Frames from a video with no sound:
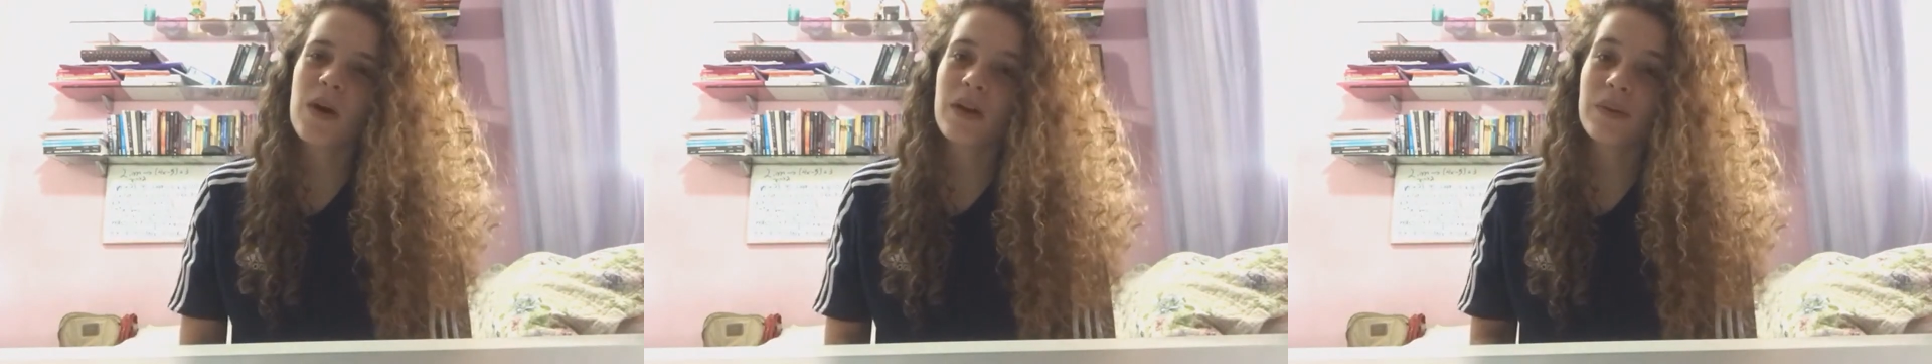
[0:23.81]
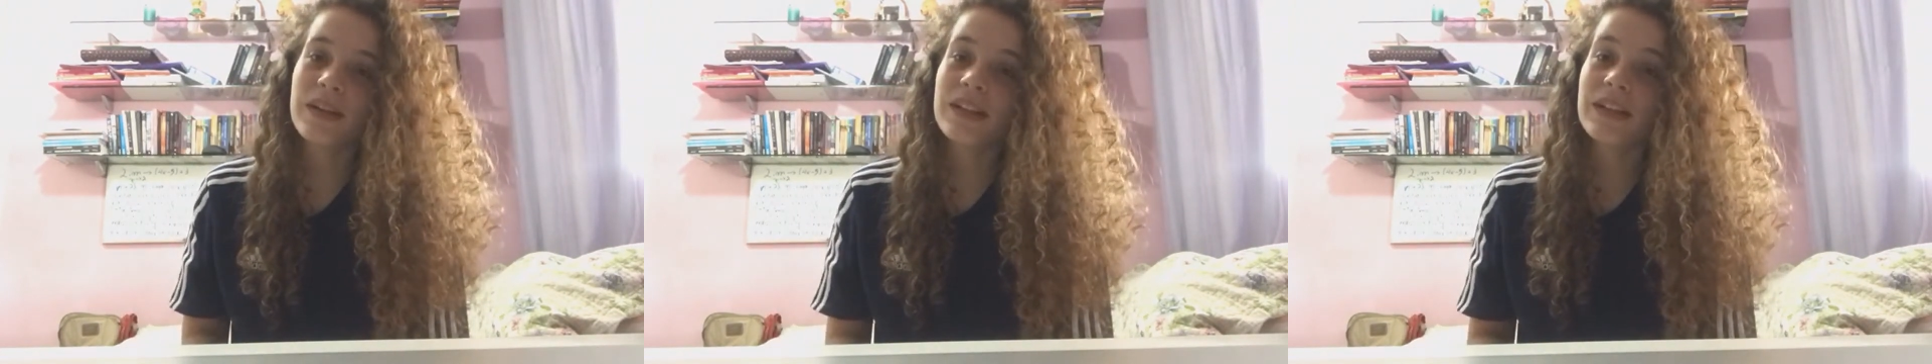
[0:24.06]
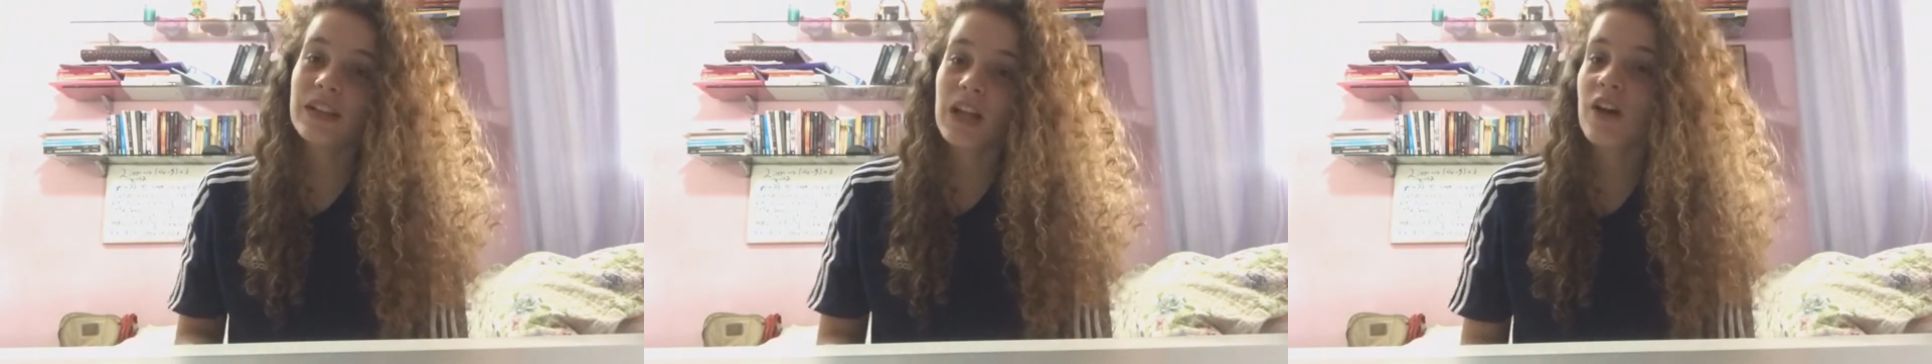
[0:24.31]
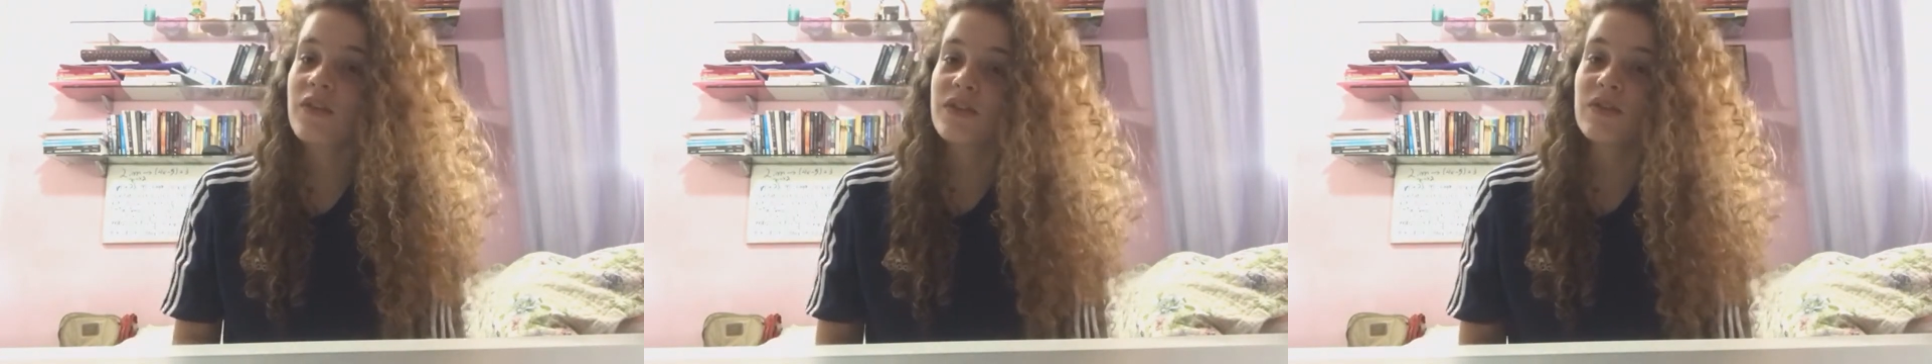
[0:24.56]
I really
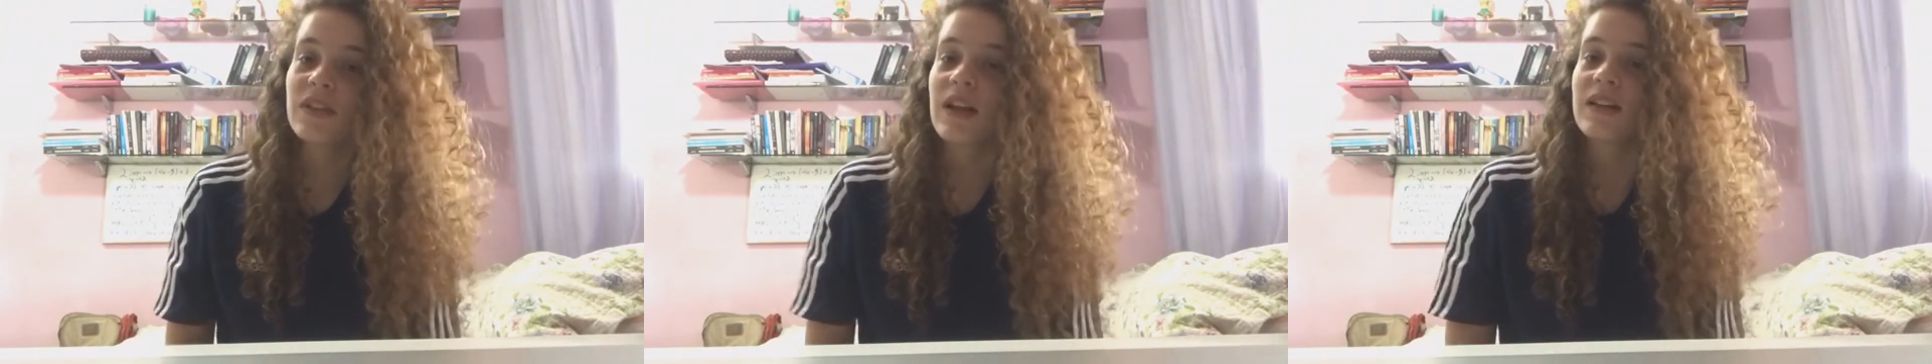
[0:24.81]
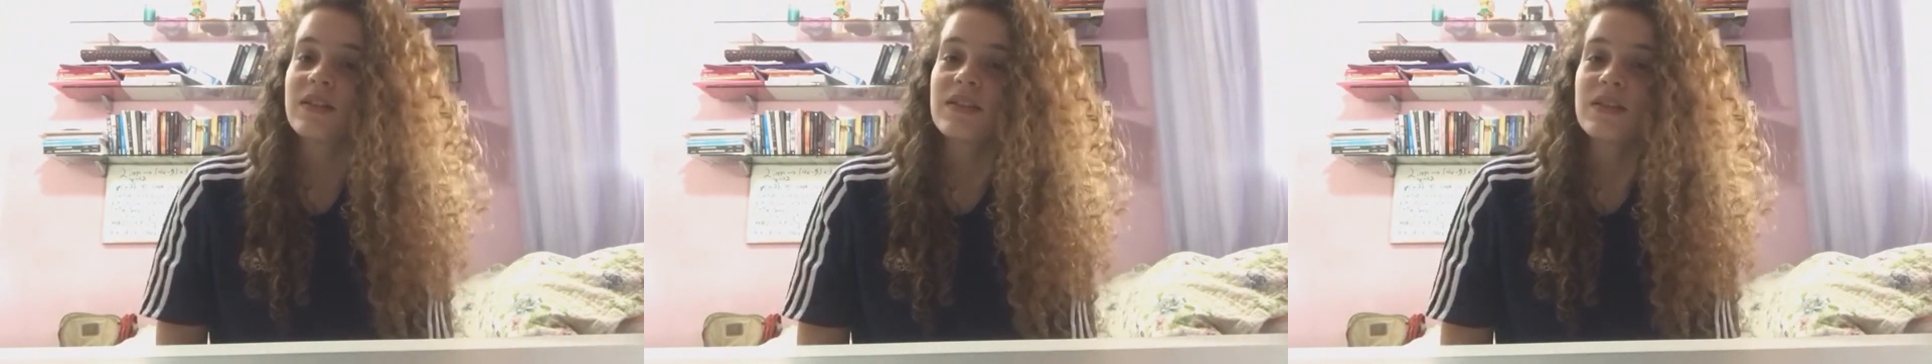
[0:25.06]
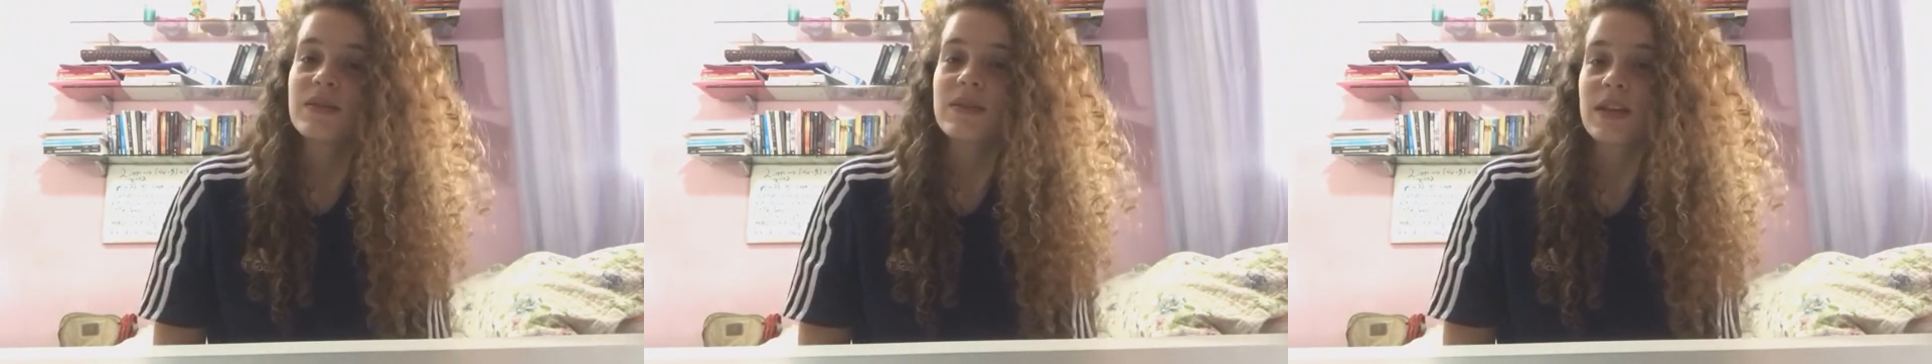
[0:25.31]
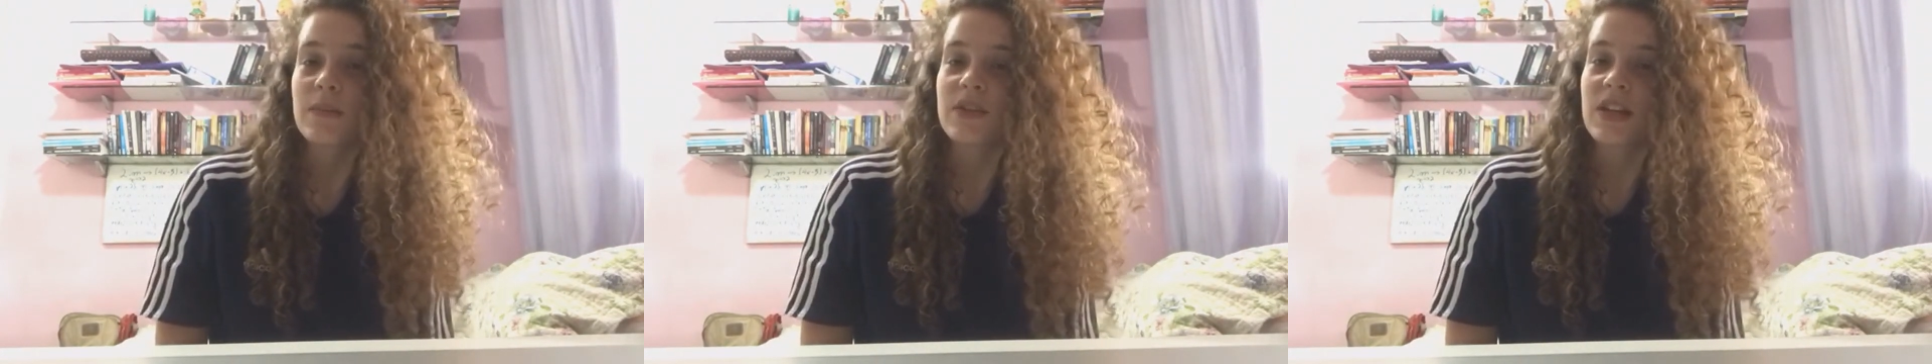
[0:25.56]
love to learn new
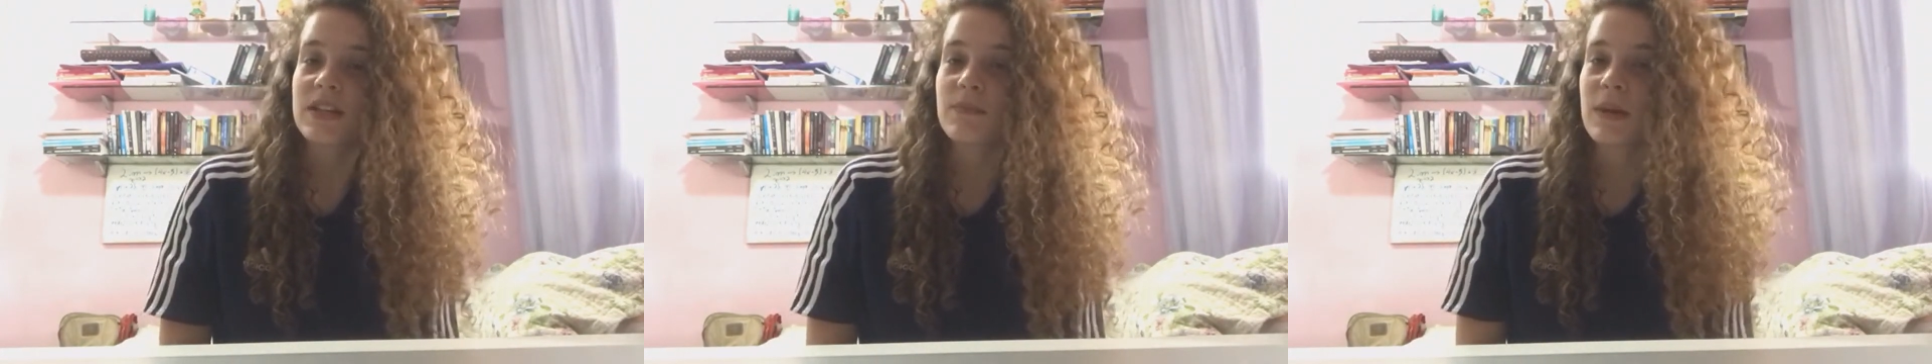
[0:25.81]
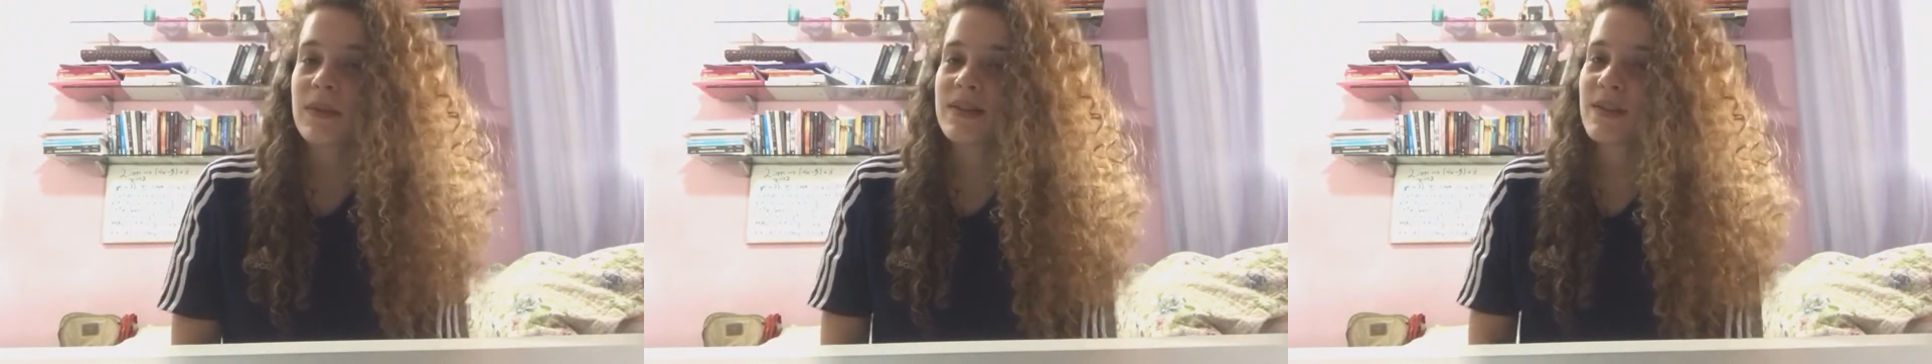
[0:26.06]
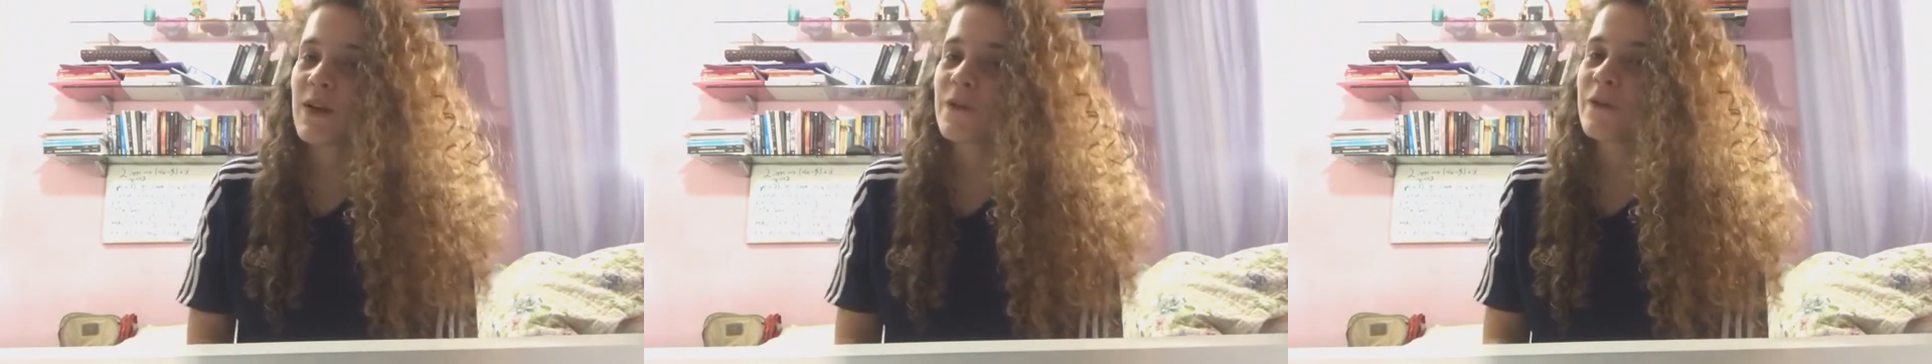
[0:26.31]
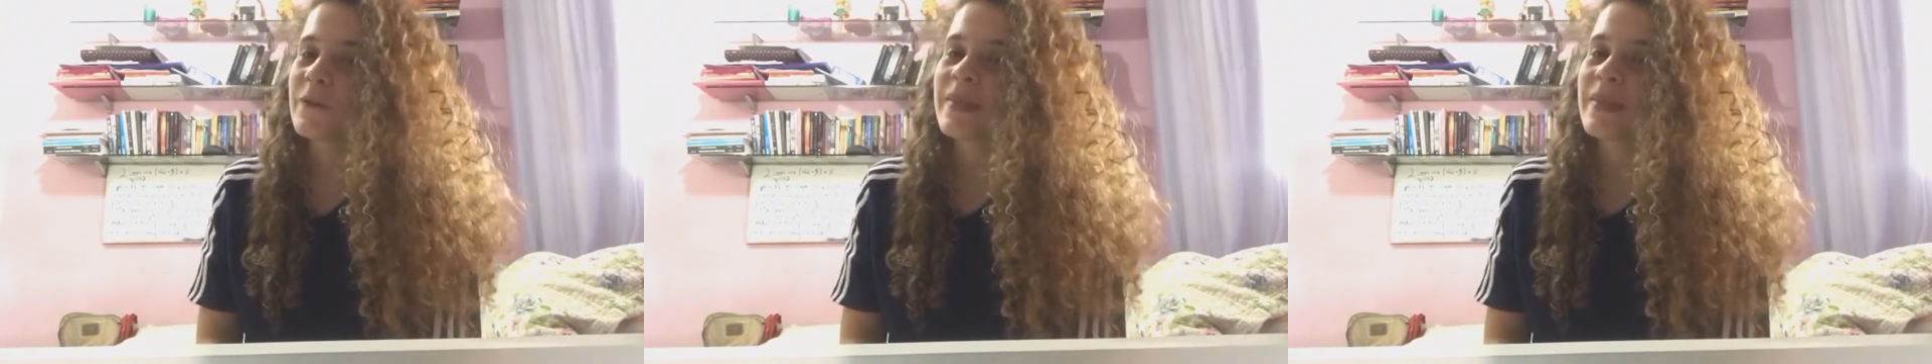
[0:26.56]
subjects by myself,